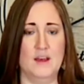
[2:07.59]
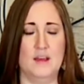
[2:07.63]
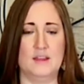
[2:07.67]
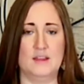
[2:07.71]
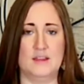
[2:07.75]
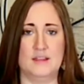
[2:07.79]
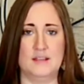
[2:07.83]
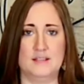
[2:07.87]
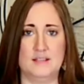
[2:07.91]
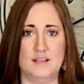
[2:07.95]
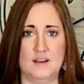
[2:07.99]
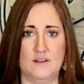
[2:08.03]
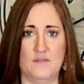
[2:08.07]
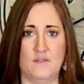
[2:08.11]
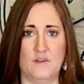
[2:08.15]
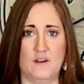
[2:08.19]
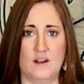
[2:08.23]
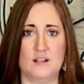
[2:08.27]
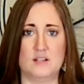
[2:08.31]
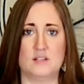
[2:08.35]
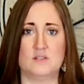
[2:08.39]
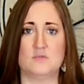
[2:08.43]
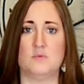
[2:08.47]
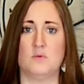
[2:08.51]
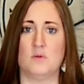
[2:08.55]
The
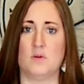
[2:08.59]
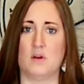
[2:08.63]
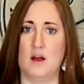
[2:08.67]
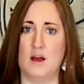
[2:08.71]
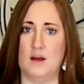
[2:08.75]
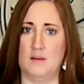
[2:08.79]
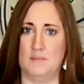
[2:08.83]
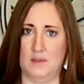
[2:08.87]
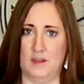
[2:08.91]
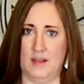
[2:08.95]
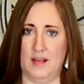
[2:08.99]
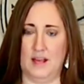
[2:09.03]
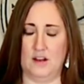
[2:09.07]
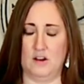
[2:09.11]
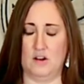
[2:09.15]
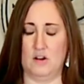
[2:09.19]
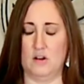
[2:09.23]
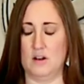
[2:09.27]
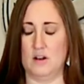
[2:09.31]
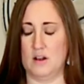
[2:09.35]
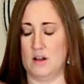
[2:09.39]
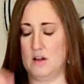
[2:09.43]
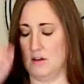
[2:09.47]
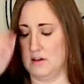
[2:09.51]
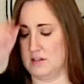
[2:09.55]
difference will come later,
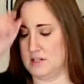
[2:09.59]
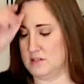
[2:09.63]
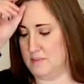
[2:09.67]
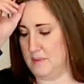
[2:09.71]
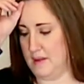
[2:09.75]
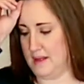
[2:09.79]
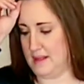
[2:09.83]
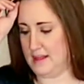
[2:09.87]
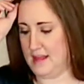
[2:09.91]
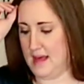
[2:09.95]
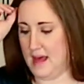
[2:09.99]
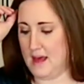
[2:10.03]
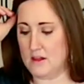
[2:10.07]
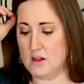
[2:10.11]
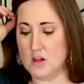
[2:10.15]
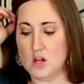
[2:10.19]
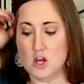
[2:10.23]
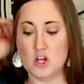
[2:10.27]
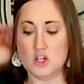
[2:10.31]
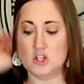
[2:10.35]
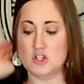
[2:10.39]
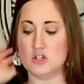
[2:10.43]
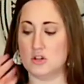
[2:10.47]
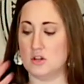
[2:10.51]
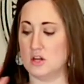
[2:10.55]
and I'll explain that.
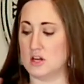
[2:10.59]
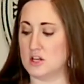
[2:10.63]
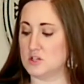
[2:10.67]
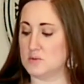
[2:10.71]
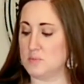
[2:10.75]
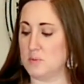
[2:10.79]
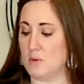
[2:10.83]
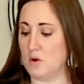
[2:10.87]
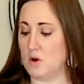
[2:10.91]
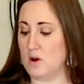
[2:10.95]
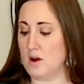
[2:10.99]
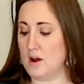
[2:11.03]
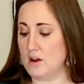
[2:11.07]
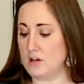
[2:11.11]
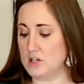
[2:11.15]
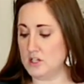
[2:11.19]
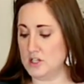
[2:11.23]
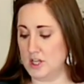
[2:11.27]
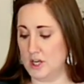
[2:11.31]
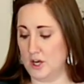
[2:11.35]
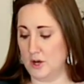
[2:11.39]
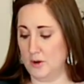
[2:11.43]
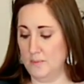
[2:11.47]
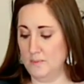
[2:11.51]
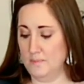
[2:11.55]
So the Explore Air
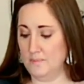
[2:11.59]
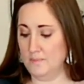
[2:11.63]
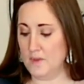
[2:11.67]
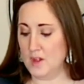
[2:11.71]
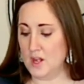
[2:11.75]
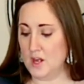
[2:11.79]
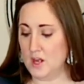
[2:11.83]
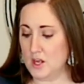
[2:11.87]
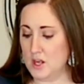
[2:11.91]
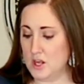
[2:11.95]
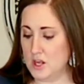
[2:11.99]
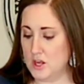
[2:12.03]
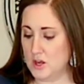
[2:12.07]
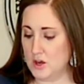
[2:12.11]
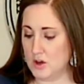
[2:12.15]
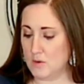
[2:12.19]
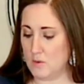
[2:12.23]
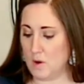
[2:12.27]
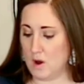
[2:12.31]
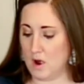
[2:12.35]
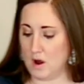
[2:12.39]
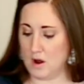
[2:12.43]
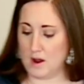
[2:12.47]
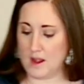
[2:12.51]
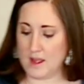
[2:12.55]
2,
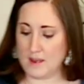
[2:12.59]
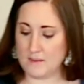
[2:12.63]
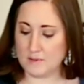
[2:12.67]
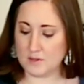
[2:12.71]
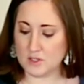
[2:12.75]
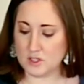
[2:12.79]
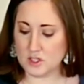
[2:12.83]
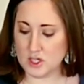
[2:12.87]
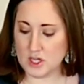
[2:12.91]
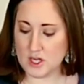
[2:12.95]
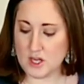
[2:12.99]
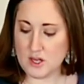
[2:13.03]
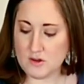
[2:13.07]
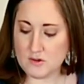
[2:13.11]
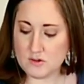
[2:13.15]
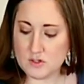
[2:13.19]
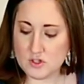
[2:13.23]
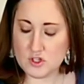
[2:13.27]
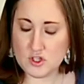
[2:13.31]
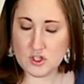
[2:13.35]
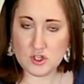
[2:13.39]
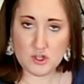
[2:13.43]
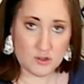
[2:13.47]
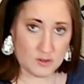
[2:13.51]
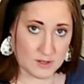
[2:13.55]
you are able to use
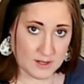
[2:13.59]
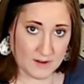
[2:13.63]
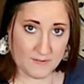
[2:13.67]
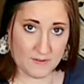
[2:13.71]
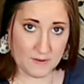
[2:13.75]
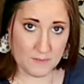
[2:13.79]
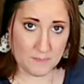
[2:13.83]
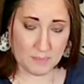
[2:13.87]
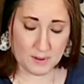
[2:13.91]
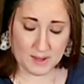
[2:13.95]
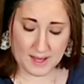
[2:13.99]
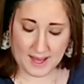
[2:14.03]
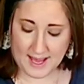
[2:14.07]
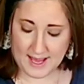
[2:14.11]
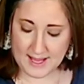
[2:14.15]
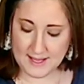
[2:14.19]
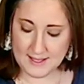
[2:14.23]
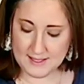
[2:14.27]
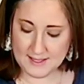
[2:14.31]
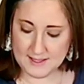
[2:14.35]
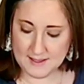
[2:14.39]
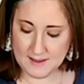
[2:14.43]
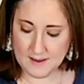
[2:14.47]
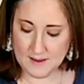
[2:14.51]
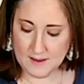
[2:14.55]
two different
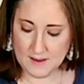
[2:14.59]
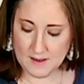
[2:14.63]
blades.